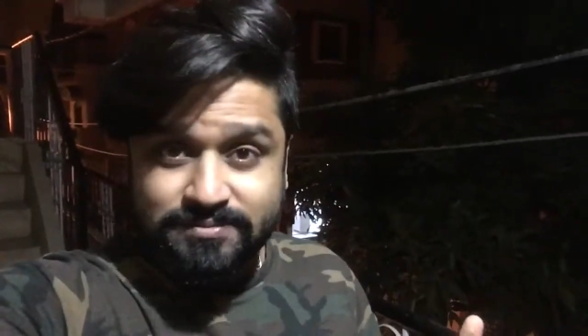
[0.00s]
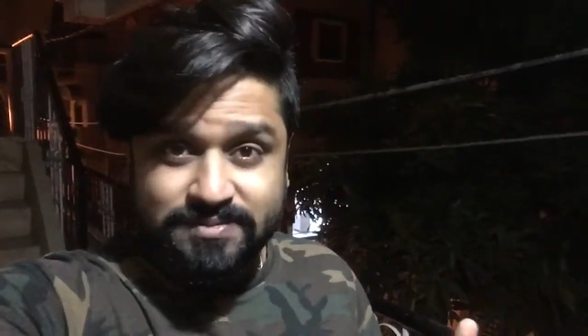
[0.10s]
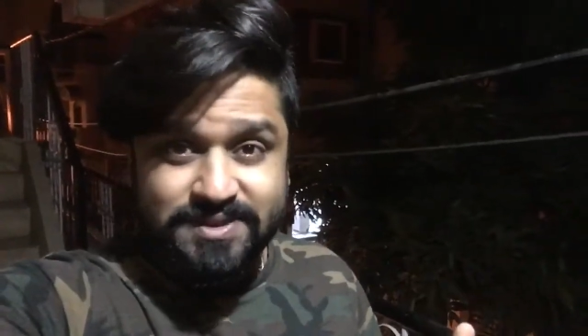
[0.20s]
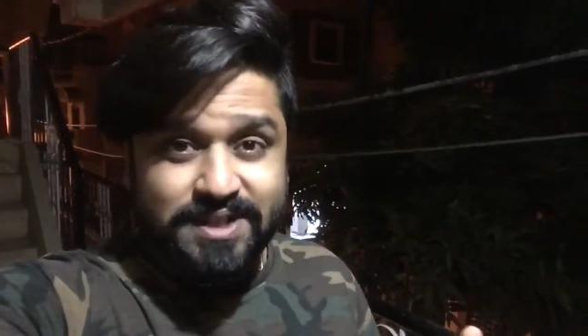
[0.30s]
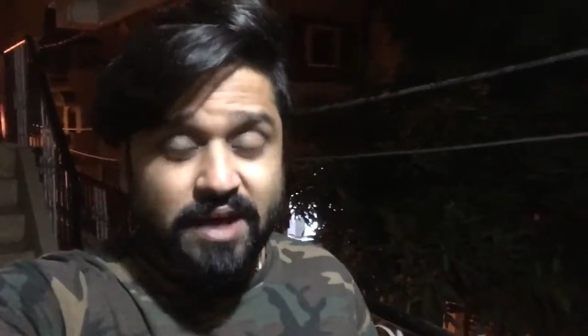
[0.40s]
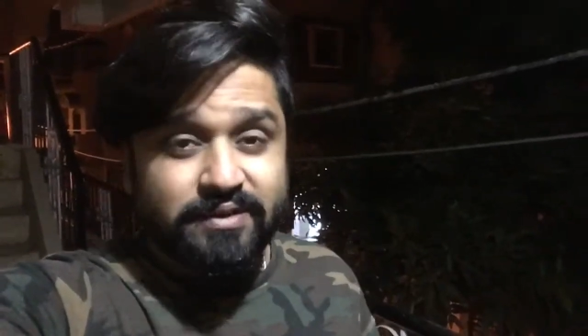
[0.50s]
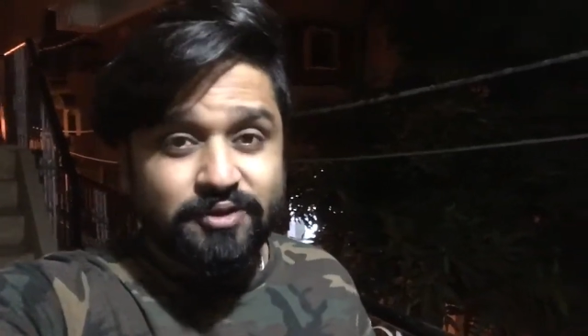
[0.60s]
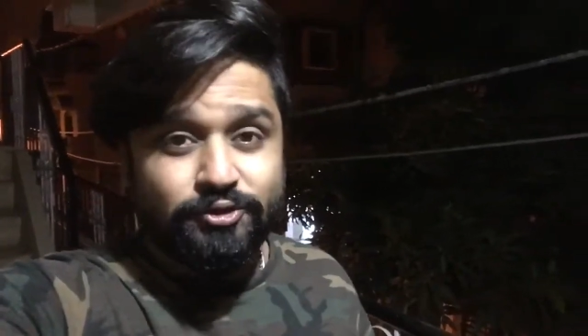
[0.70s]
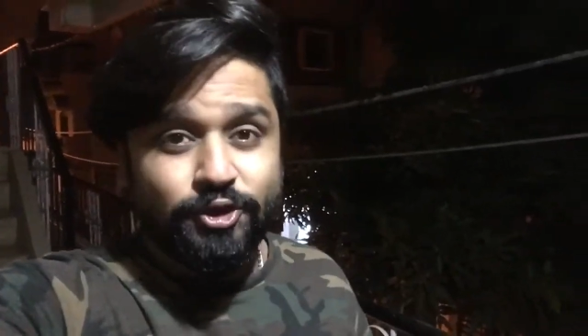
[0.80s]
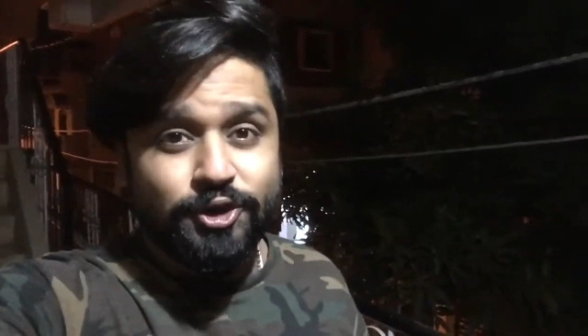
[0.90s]

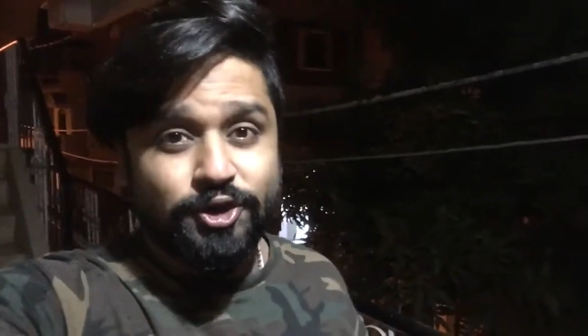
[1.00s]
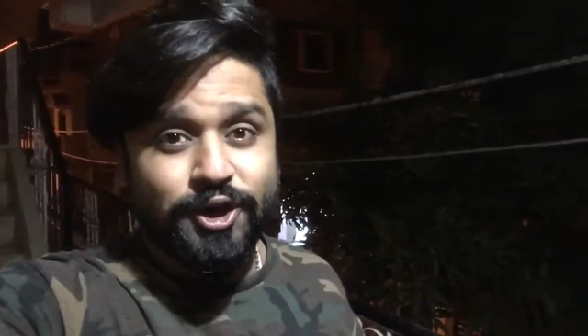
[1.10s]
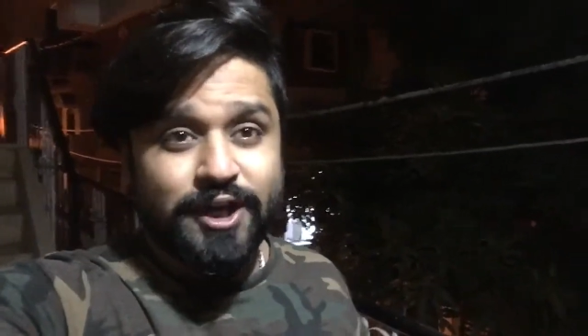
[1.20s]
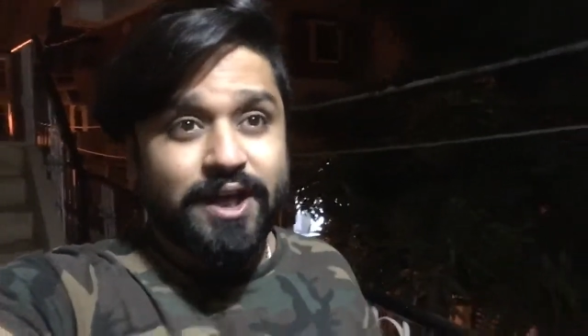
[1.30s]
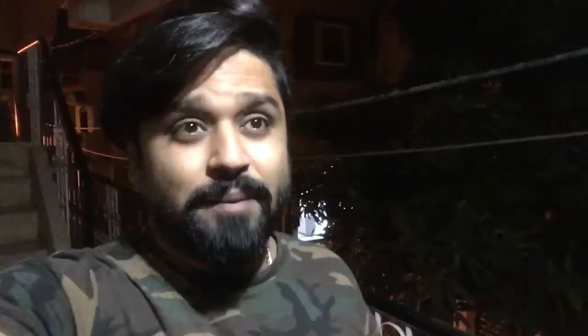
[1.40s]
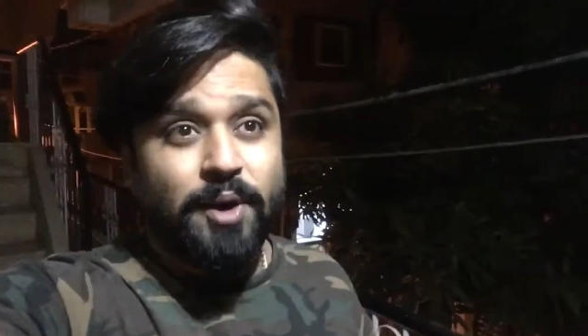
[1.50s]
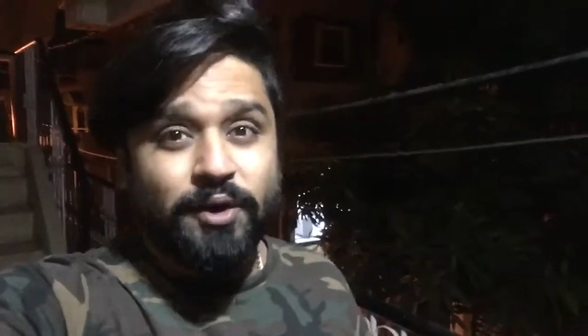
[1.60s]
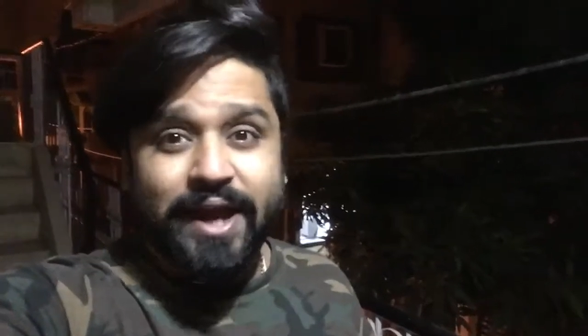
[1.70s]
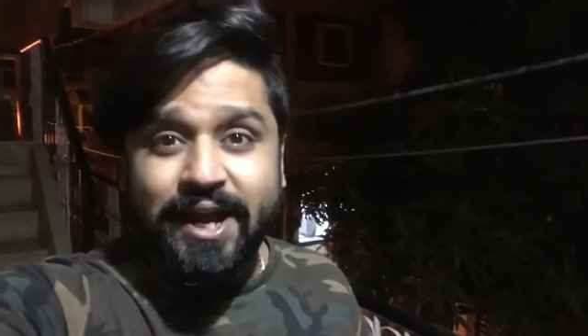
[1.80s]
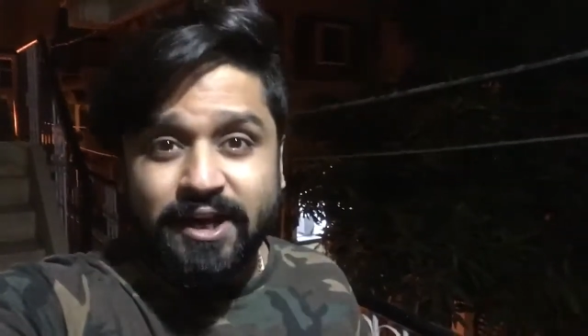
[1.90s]
starving for about
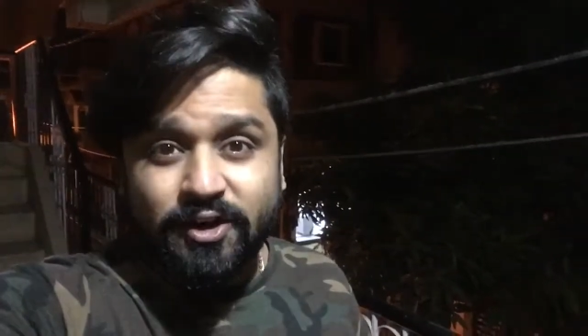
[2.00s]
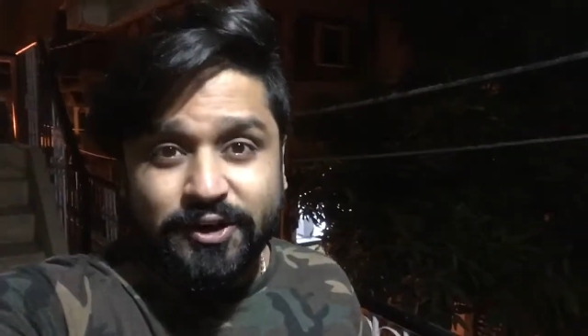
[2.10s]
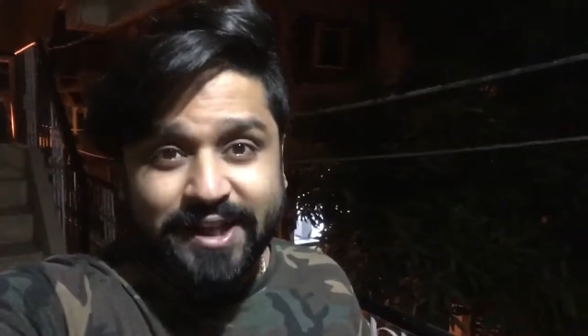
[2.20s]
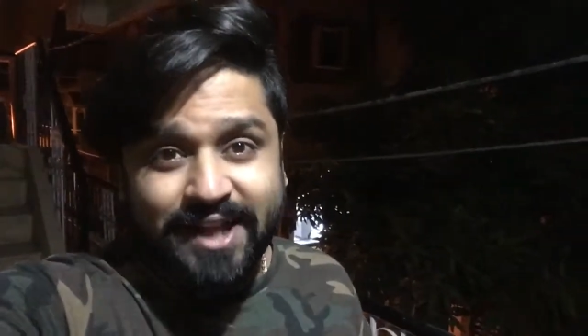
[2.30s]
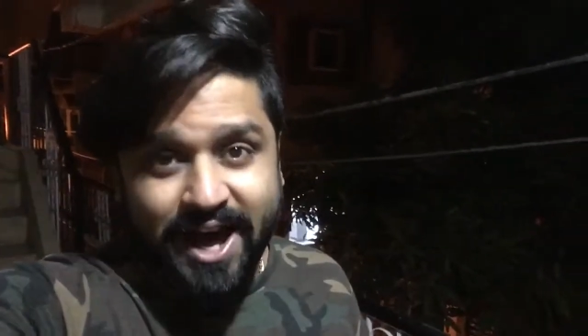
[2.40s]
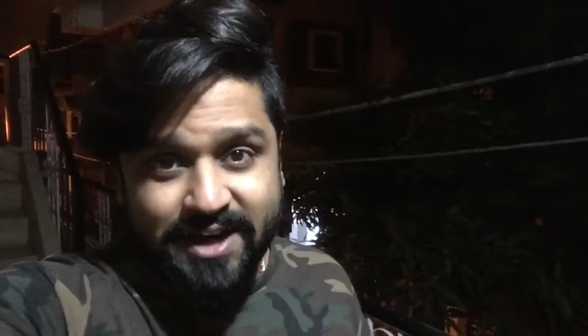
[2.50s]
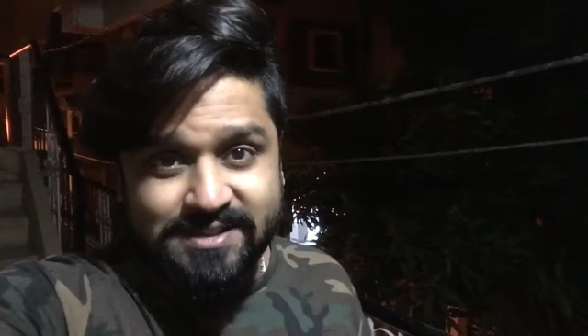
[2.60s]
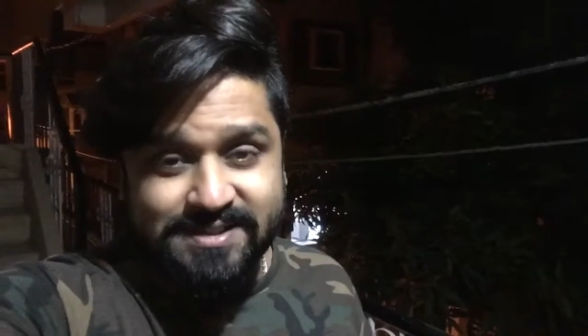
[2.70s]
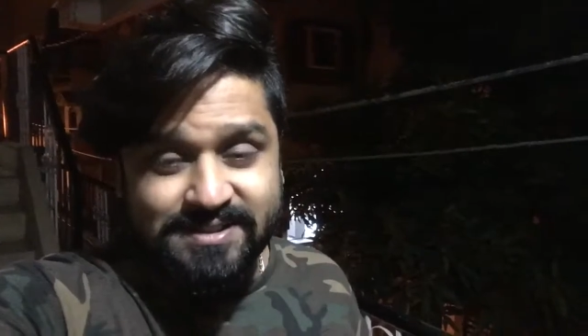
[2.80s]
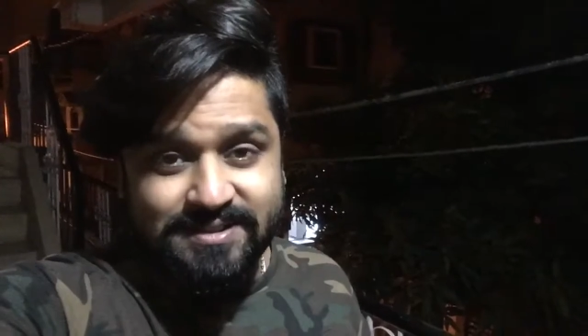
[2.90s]
8 or 10
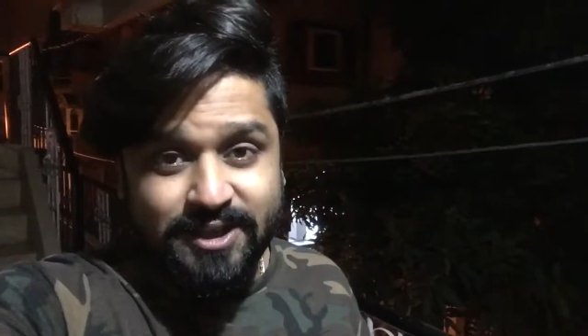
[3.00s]
hours,